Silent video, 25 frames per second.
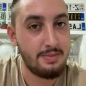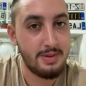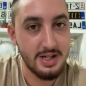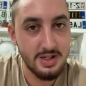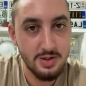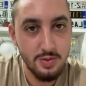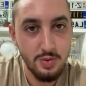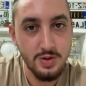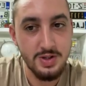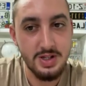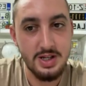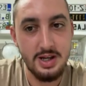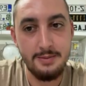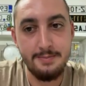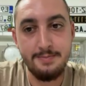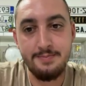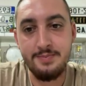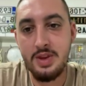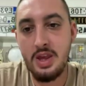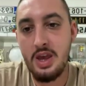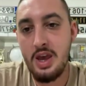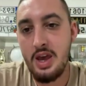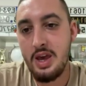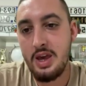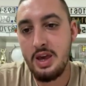my tooltip.
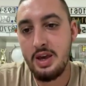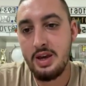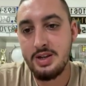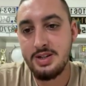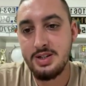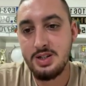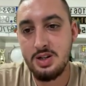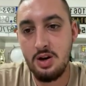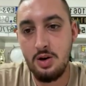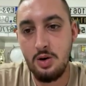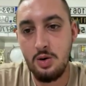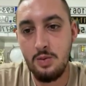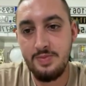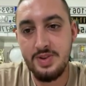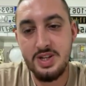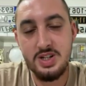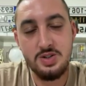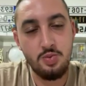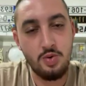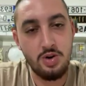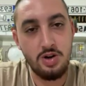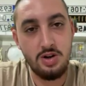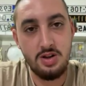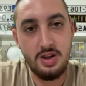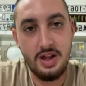So
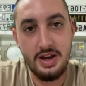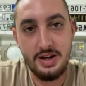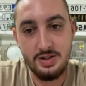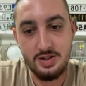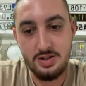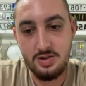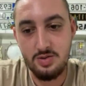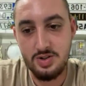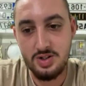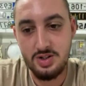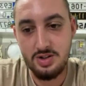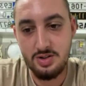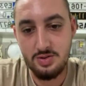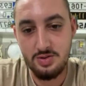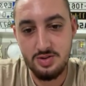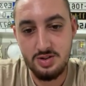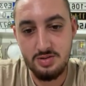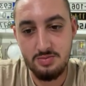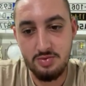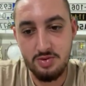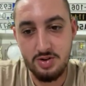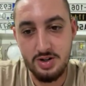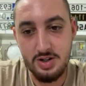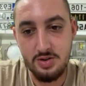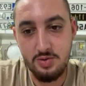this one allows you to do some
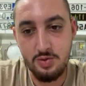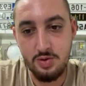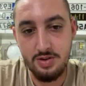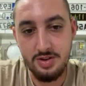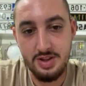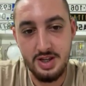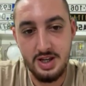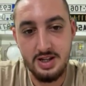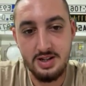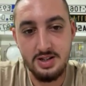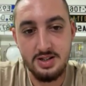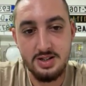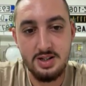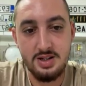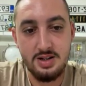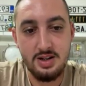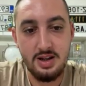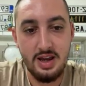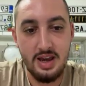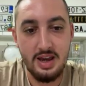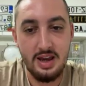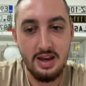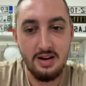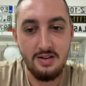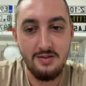pretty cool things.
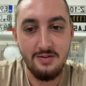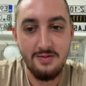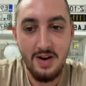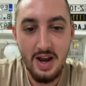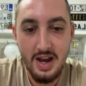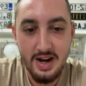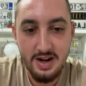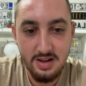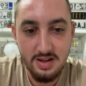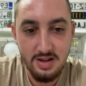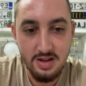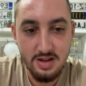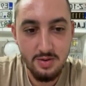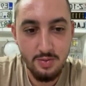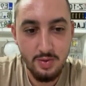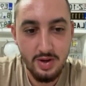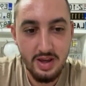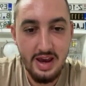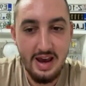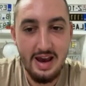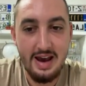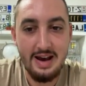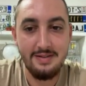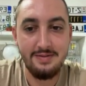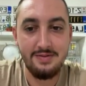And finally, we
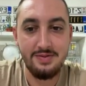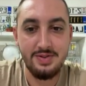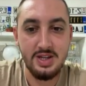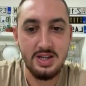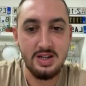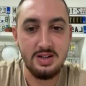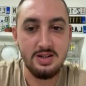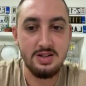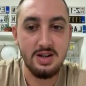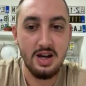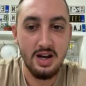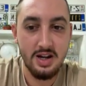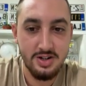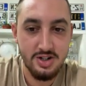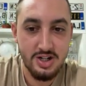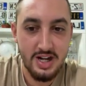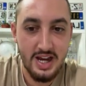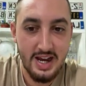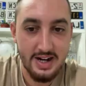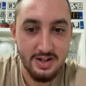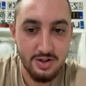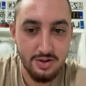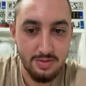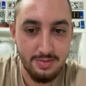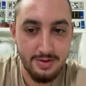have the touch
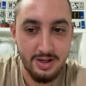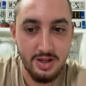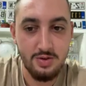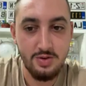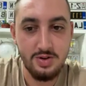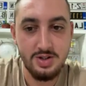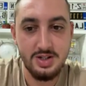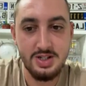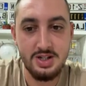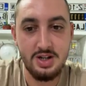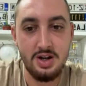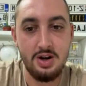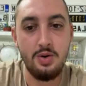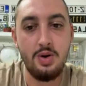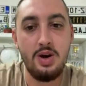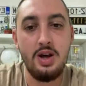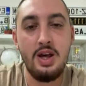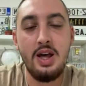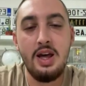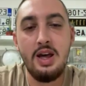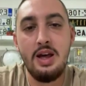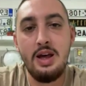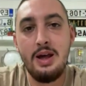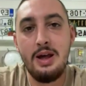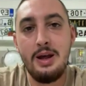attribute. So
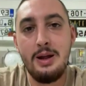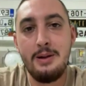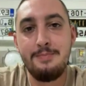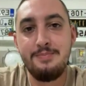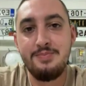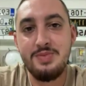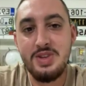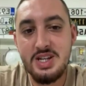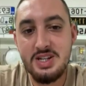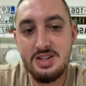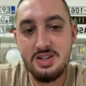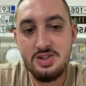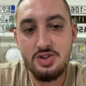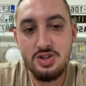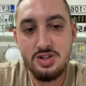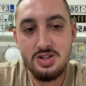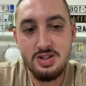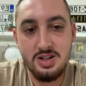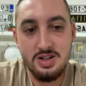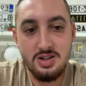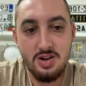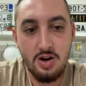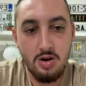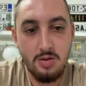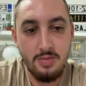this just
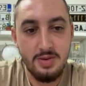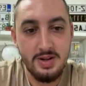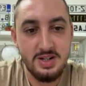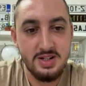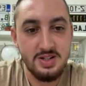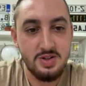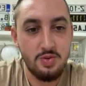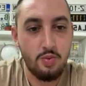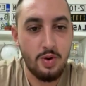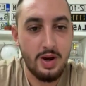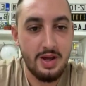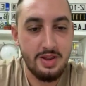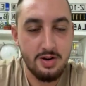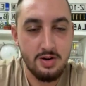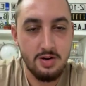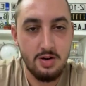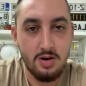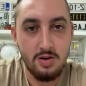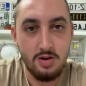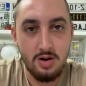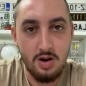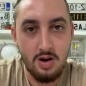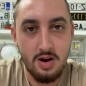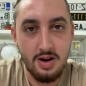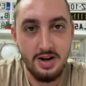determines whether
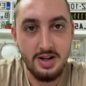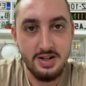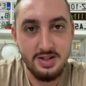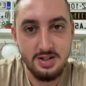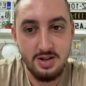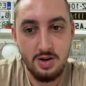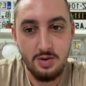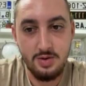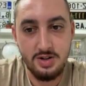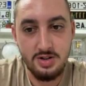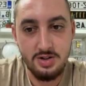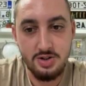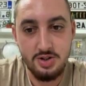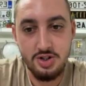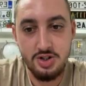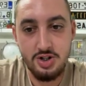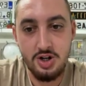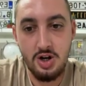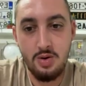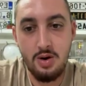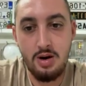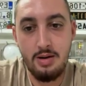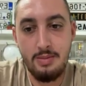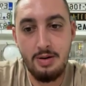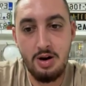or not it's going to
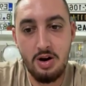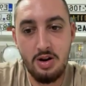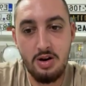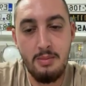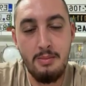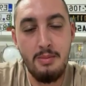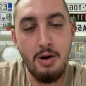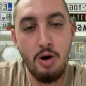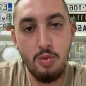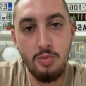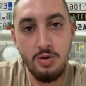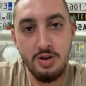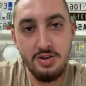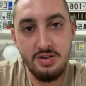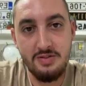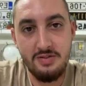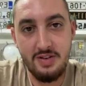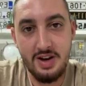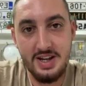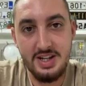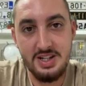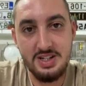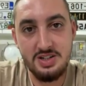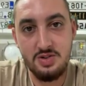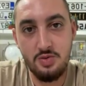show up on a mobile
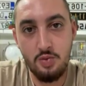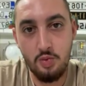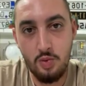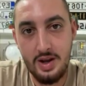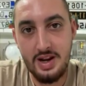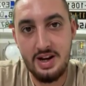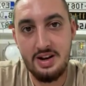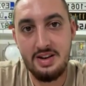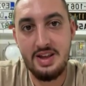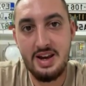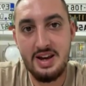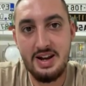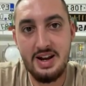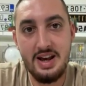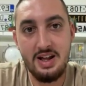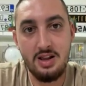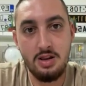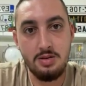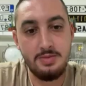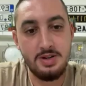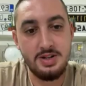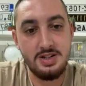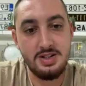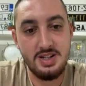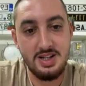device when that
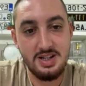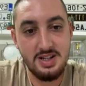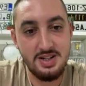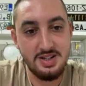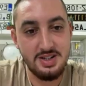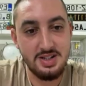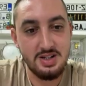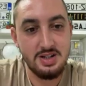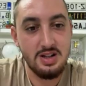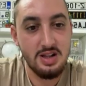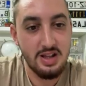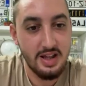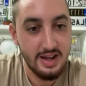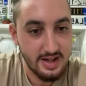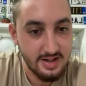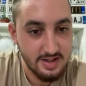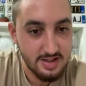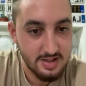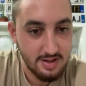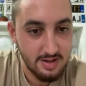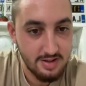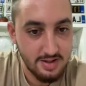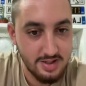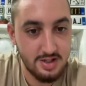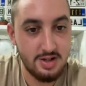element is
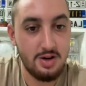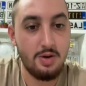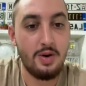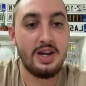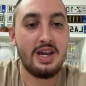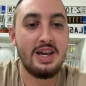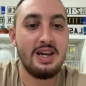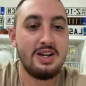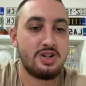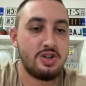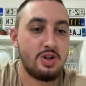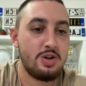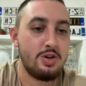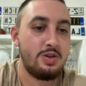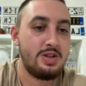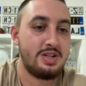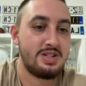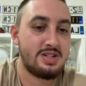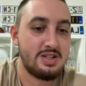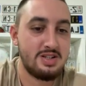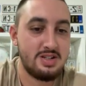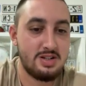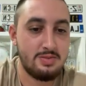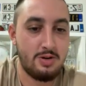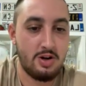clicked. So I can't show you
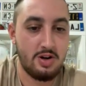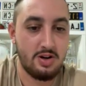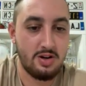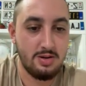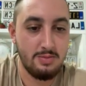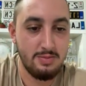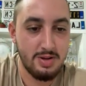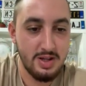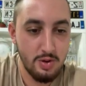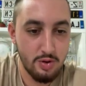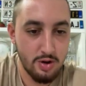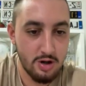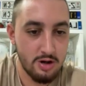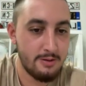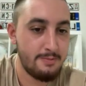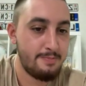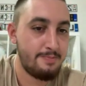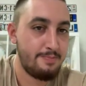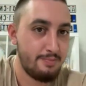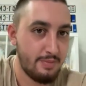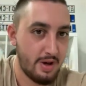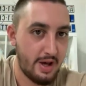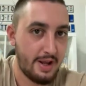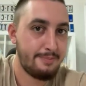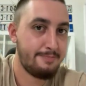this because I'm on a computer,
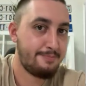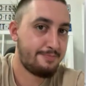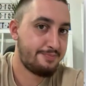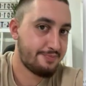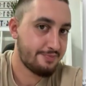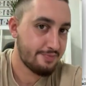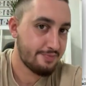but